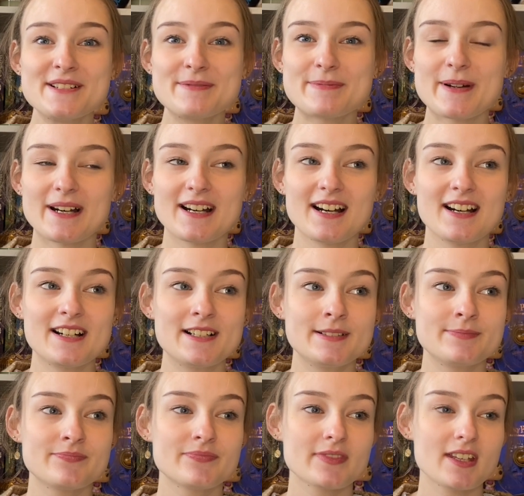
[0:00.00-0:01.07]
But
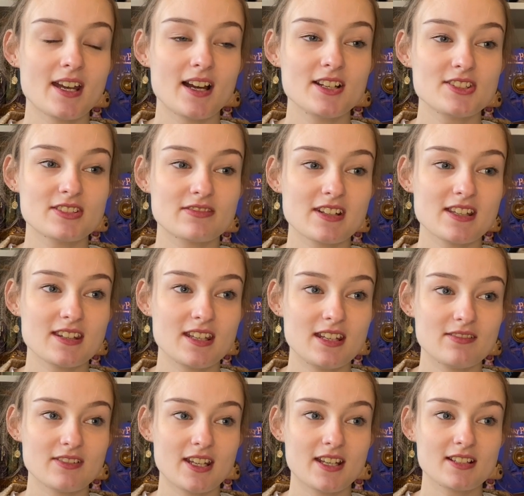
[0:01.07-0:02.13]
yeah, I just read in the
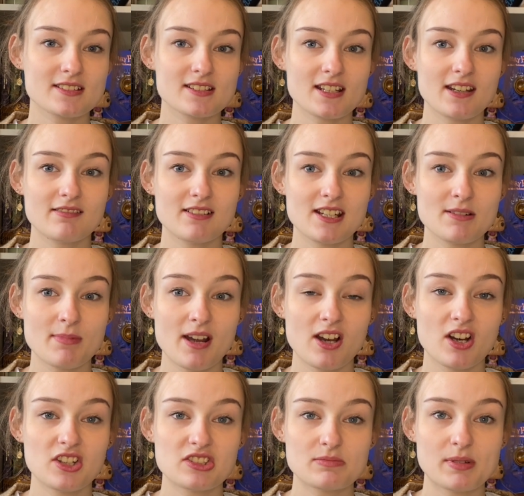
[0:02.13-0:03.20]
evenings. I read about
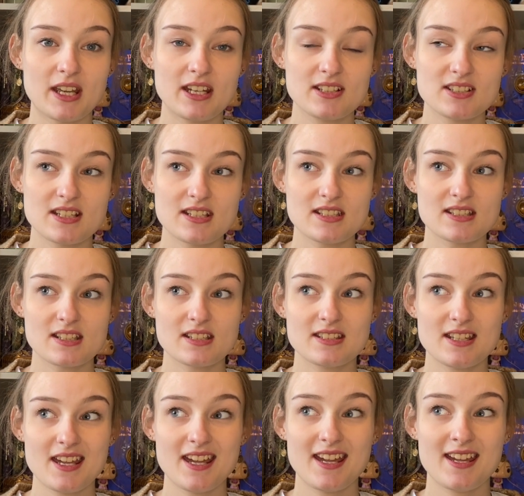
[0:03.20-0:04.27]
100 pages a
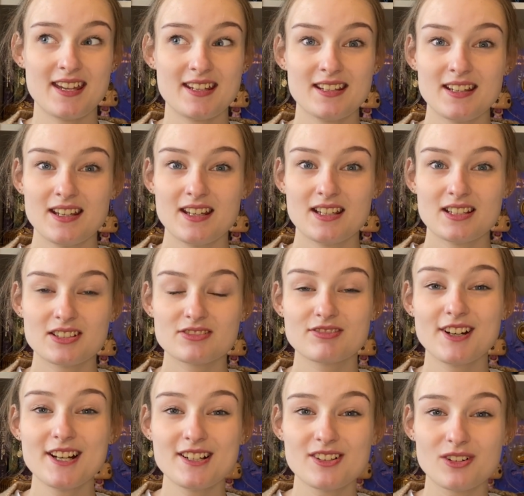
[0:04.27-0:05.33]
day. It's
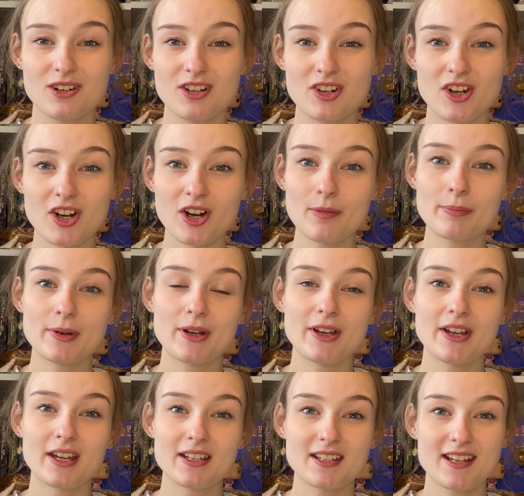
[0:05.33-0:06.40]
really not a lot,
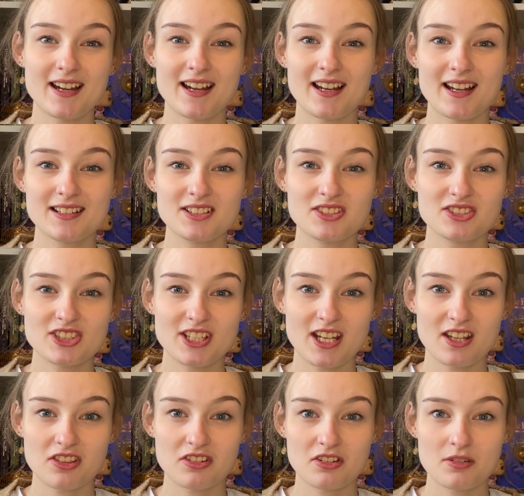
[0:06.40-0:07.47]
but yeah, I usually
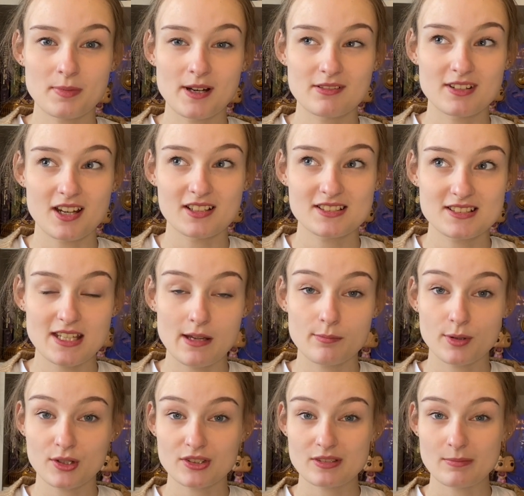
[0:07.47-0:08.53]
get through about 9 to 10
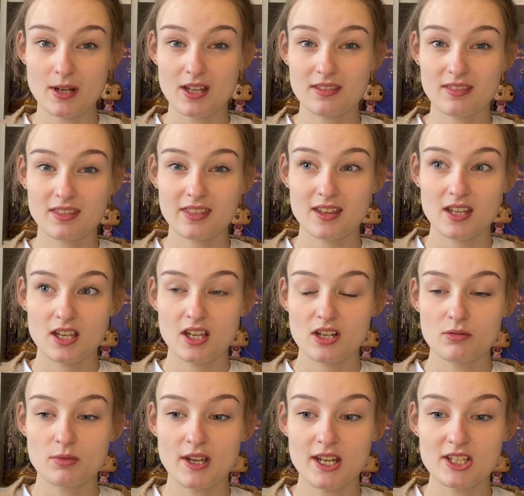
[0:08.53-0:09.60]
books a month,
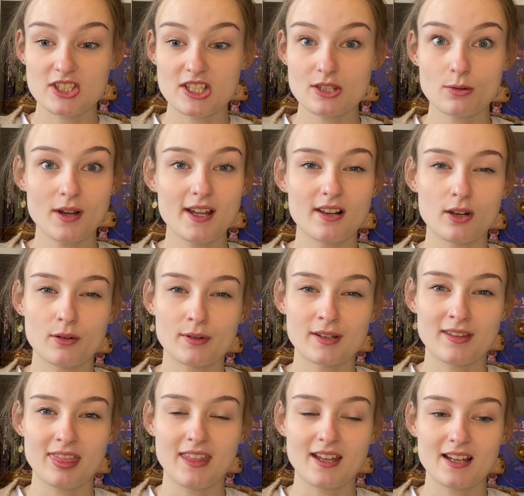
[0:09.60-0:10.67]
which is quite a lot when
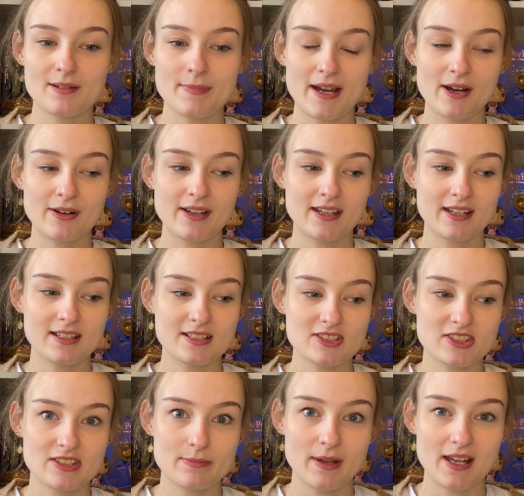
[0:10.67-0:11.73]
you think about it. It
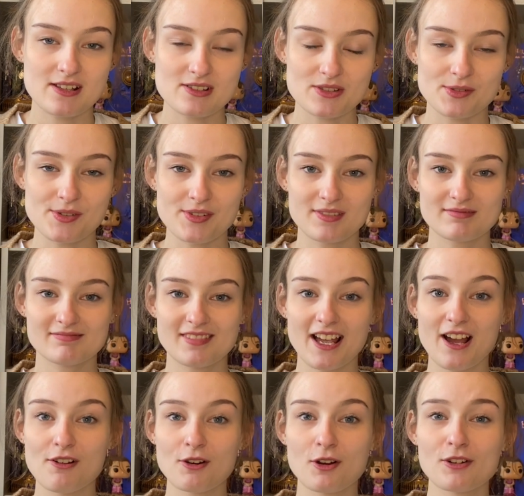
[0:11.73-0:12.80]
just depends on
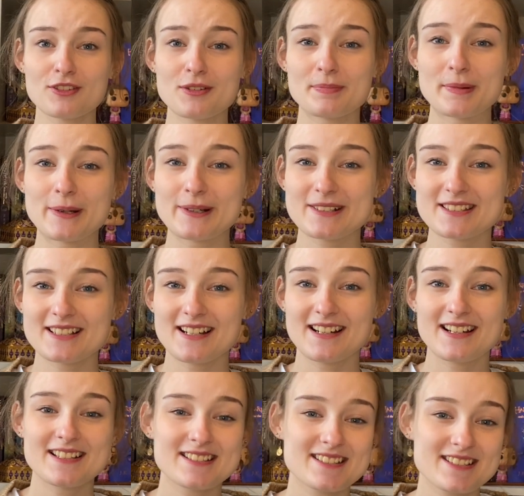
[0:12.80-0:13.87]
how long the books
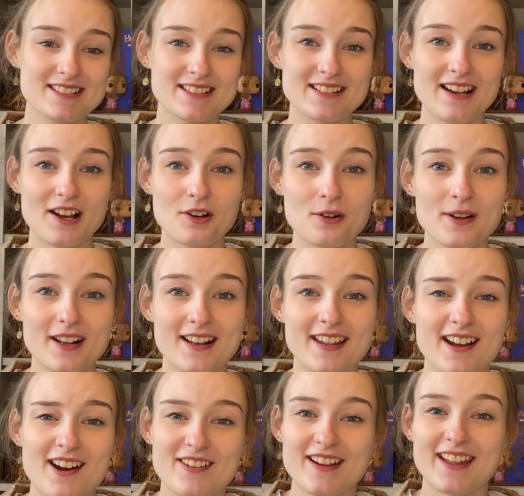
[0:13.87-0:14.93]
are as to how
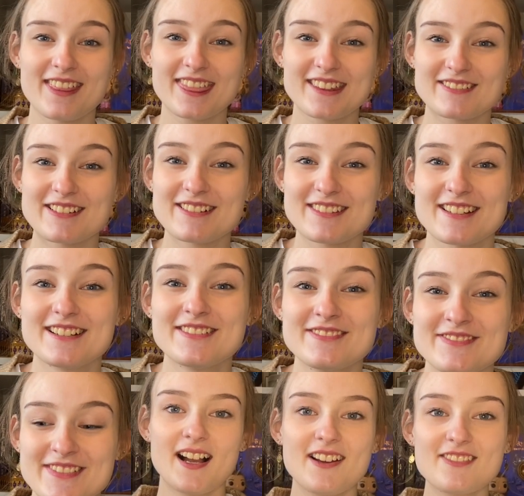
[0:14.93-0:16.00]
quickly I'll get through
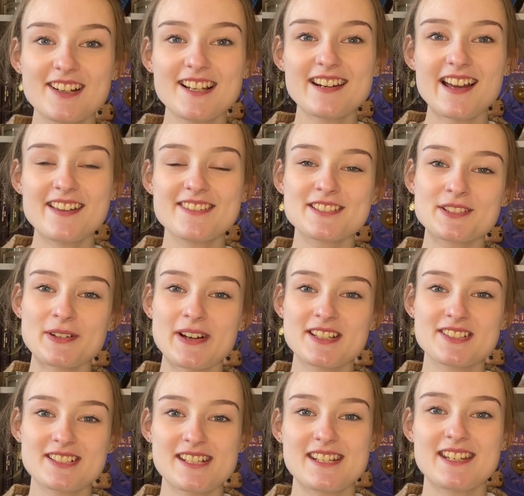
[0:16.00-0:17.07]
them. I really like this
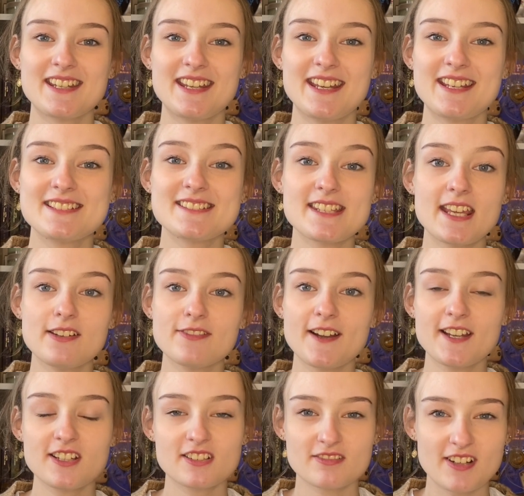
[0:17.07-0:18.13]
question. It's, if
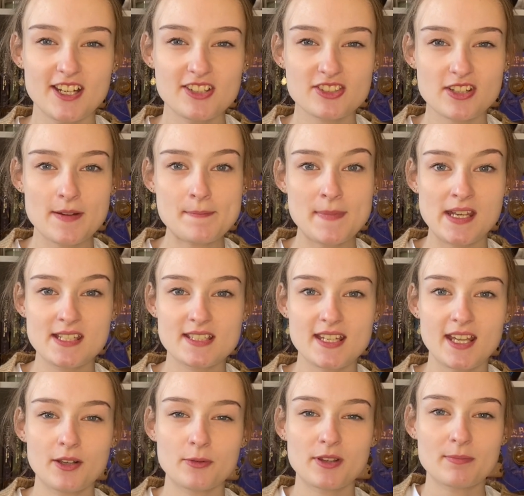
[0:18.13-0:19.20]
I could arrange a
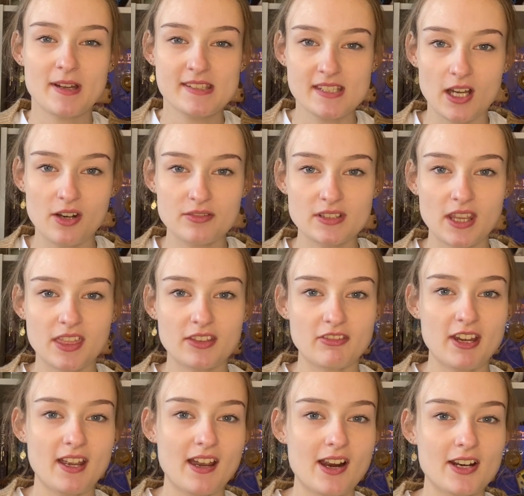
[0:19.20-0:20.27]
meeting with myself and
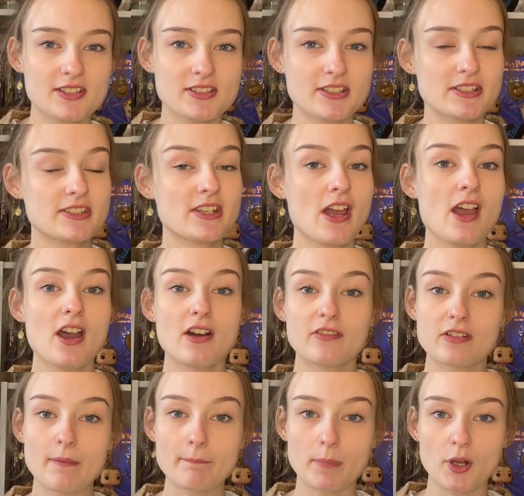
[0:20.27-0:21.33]
3 characters
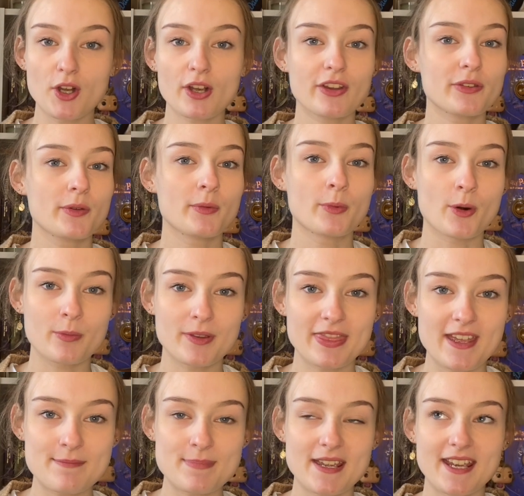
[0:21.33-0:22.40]
from books, what would
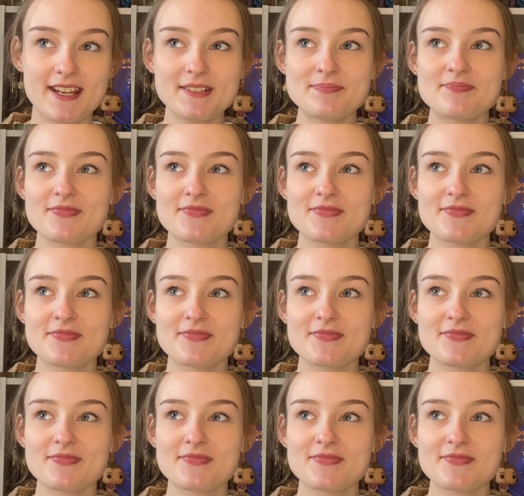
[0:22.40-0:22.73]
they be?